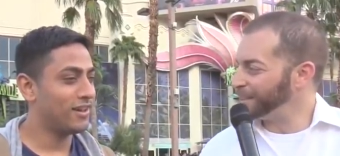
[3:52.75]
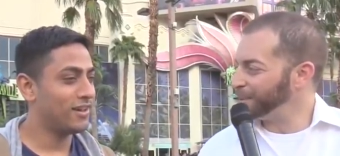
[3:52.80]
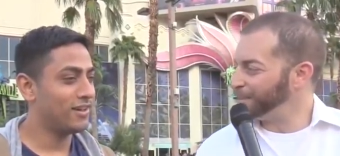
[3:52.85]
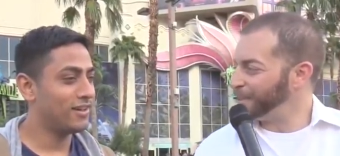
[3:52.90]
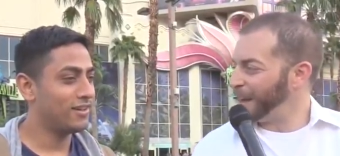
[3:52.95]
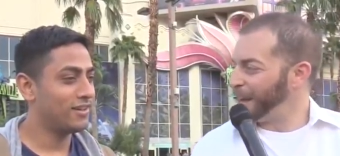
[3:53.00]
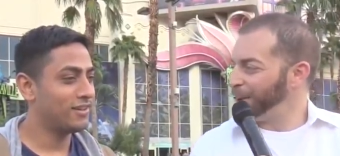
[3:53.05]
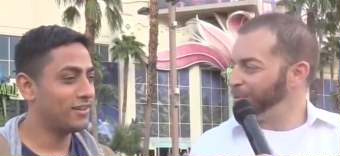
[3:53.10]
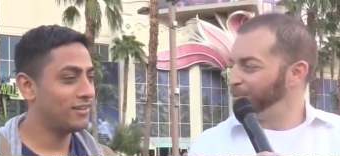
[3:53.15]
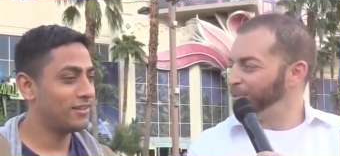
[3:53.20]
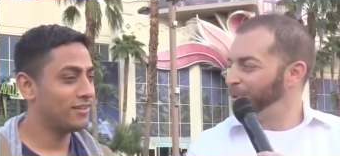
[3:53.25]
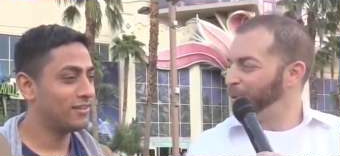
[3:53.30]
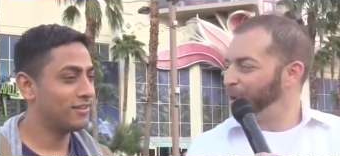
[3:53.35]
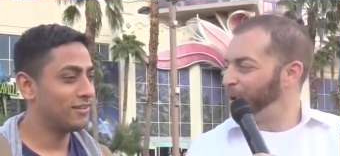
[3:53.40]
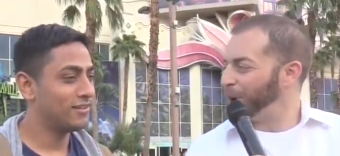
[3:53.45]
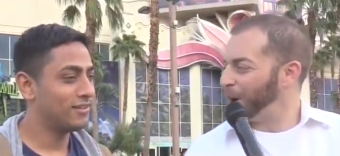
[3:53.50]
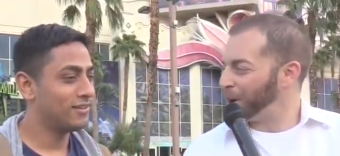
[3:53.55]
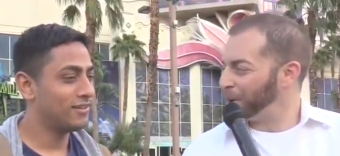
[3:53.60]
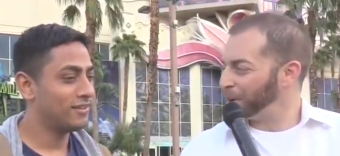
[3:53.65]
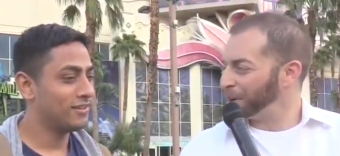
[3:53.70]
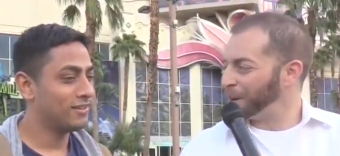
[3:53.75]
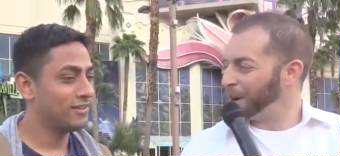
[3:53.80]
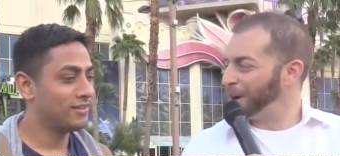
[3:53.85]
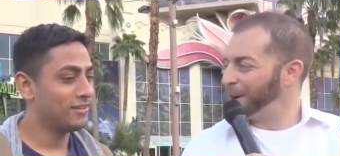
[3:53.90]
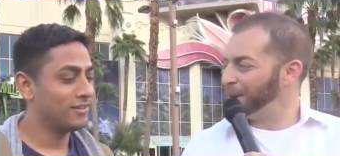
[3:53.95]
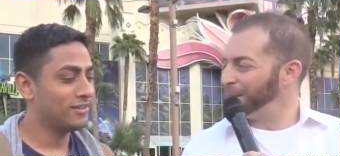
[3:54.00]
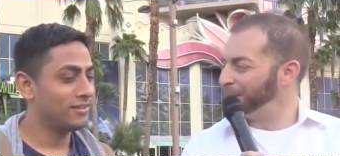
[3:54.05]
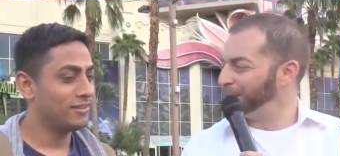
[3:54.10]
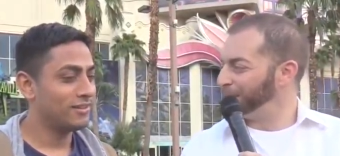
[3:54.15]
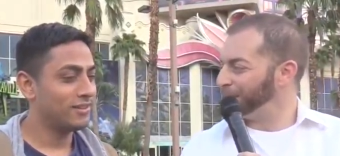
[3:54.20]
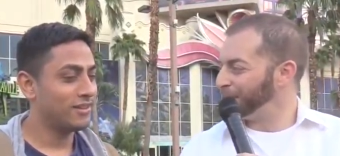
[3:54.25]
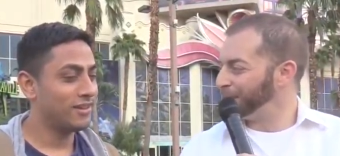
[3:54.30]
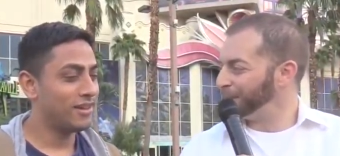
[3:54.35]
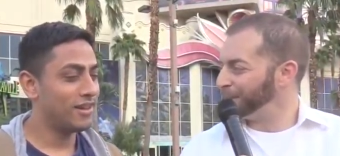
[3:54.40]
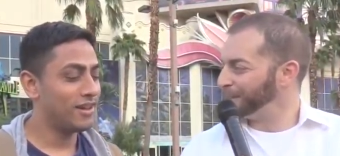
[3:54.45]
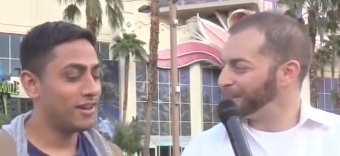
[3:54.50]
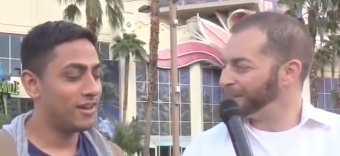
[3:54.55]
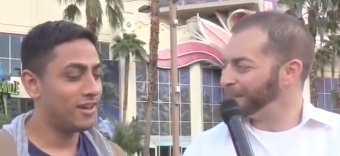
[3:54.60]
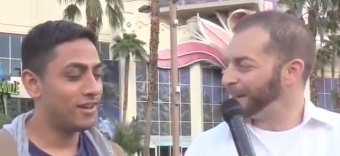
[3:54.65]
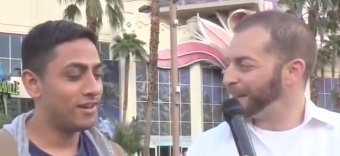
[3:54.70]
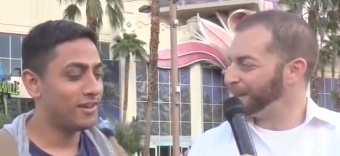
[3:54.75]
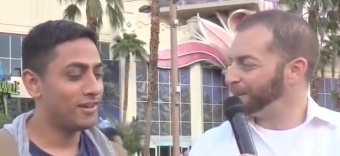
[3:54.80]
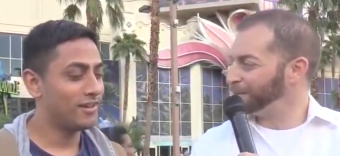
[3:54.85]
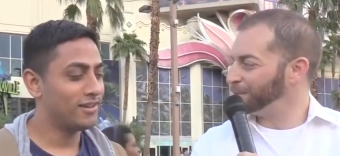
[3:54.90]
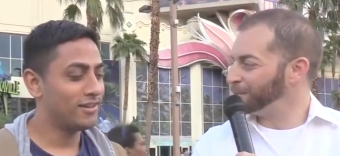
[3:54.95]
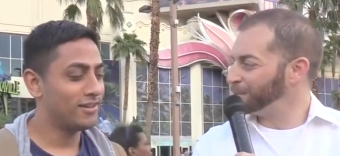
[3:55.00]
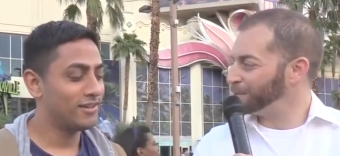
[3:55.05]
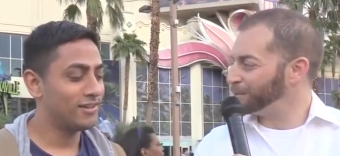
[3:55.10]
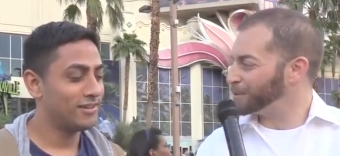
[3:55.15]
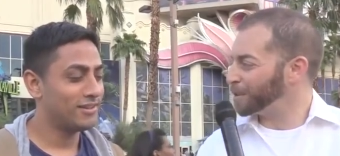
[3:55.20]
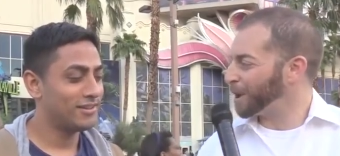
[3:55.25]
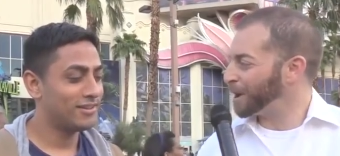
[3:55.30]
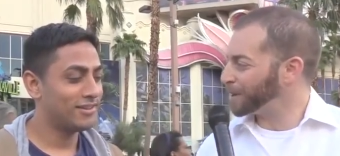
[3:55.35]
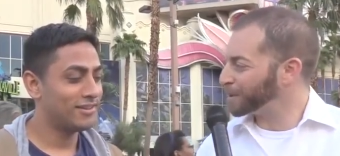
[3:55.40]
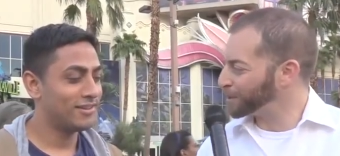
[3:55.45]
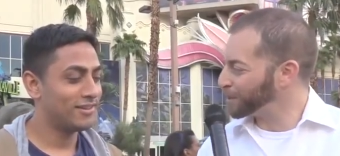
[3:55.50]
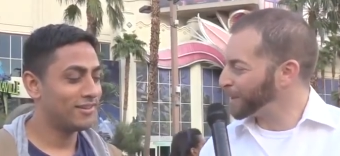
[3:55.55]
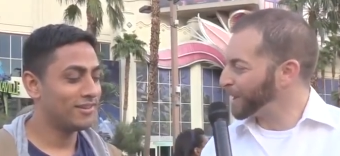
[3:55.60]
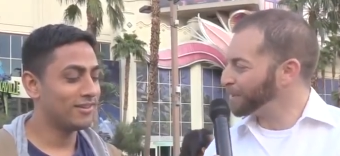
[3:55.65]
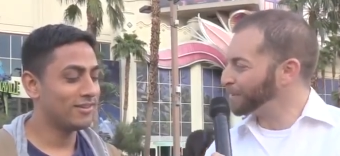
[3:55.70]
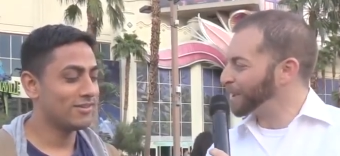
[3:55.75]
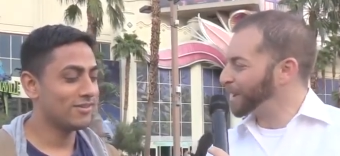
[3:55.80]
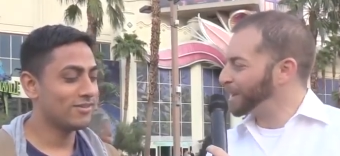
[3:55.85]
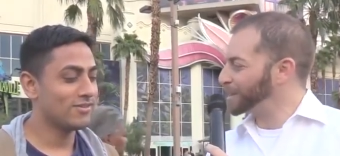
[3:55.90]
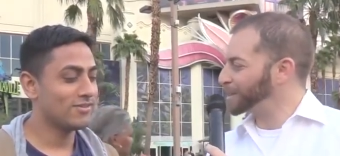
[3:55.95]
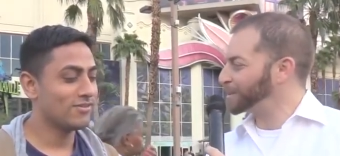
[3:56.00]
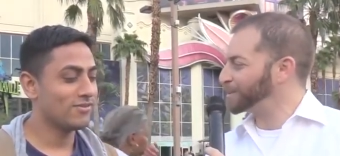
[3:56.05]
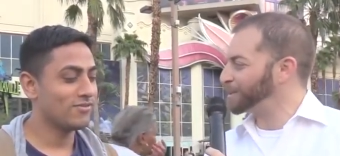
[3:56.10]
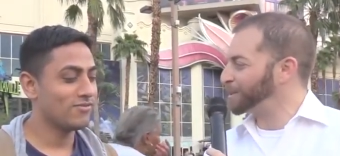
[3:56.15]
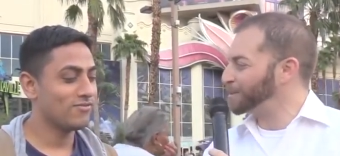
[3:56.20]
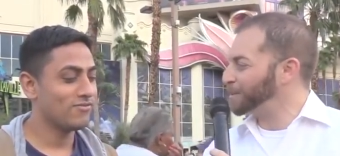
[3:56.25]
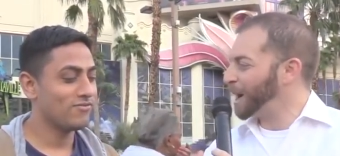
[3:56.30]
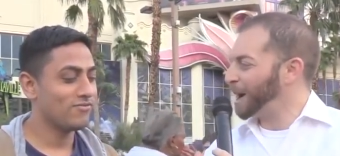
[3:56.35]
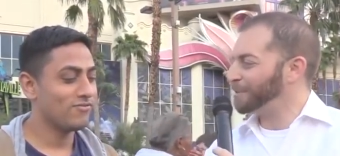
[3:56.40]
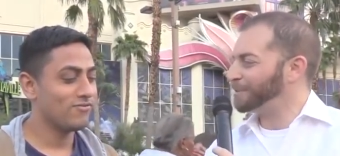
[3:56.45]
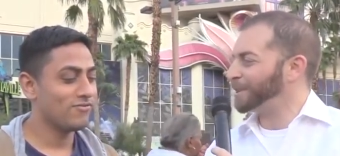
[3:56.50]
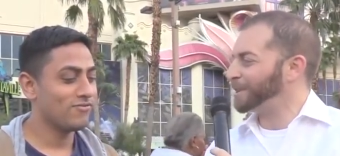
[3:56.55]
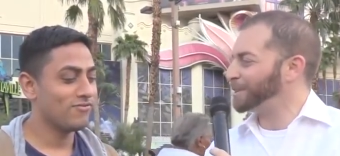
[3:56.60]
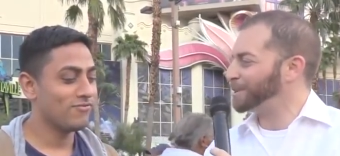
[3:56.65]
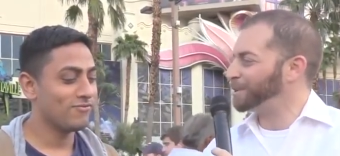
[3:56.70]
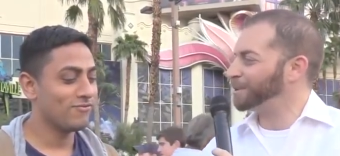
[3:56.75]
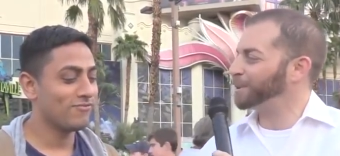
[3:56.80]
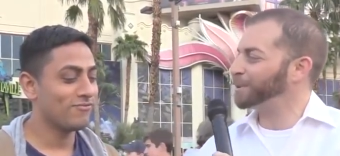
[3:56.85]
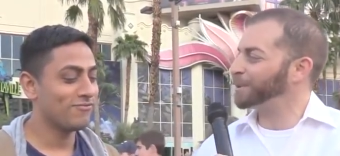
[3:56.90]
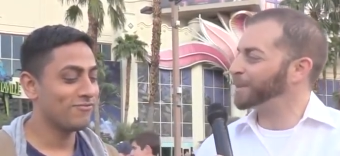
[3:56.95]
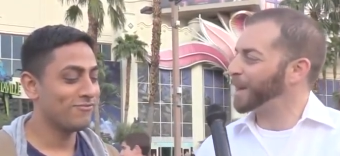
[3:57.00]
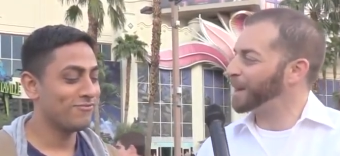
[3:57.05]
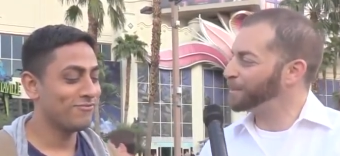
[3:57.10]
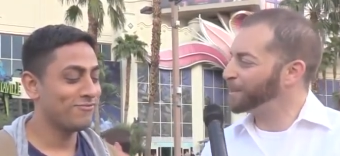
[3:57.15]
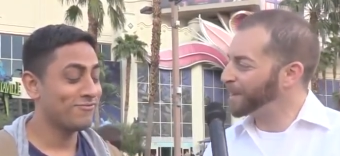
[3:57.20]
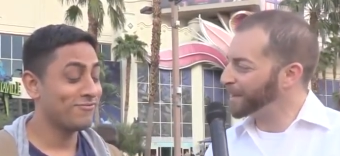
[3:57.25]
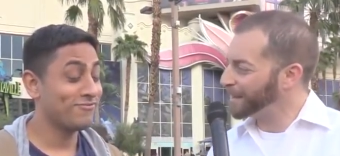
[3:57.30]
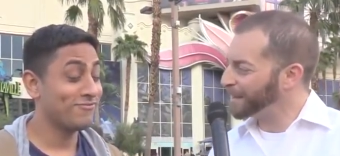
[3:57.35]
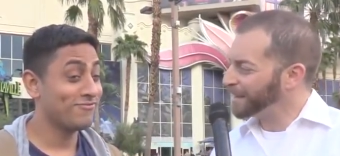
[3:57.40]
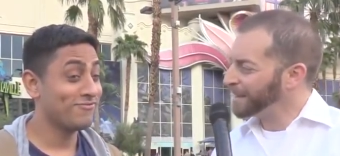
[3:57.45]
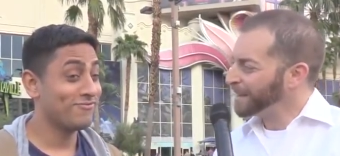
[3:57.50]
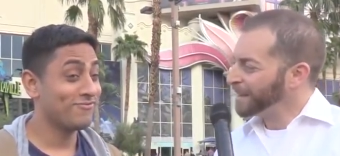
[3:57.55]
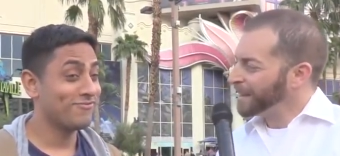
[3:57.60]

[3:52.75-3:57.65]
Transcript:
Speaker 1: to pay for our guns and yeah. and drugs, whatever else the mafia is doing with that money.